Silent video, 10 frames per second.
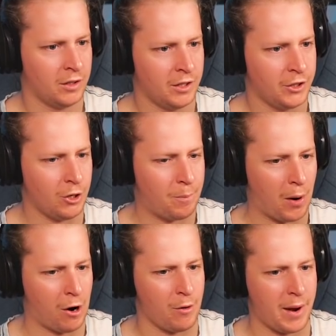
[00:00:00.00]
You
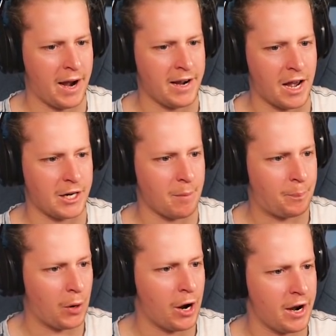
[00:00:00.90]
pyromaniac, you're
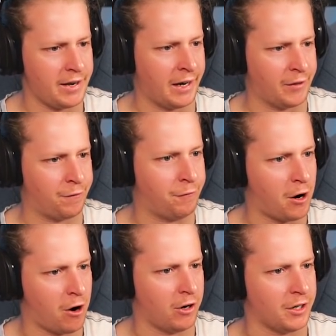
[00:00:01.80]
burning down the
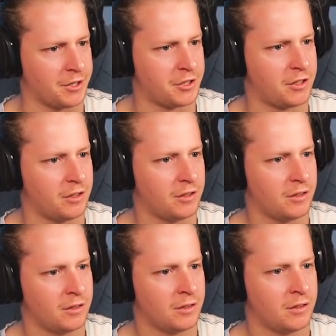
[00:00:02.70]
forest!
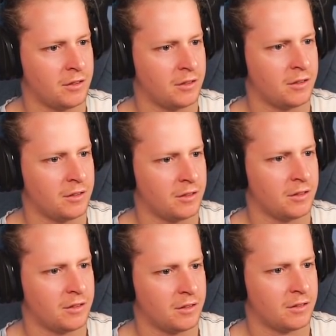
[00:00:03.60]
Dude, what the
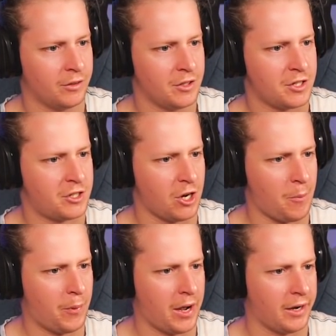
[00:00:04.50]
f***, Rick?
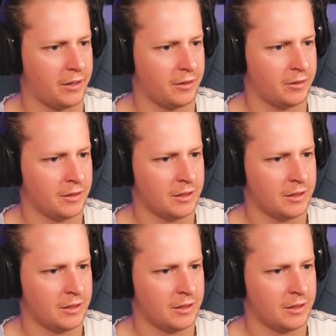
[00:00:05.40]
Stop it! You can't stop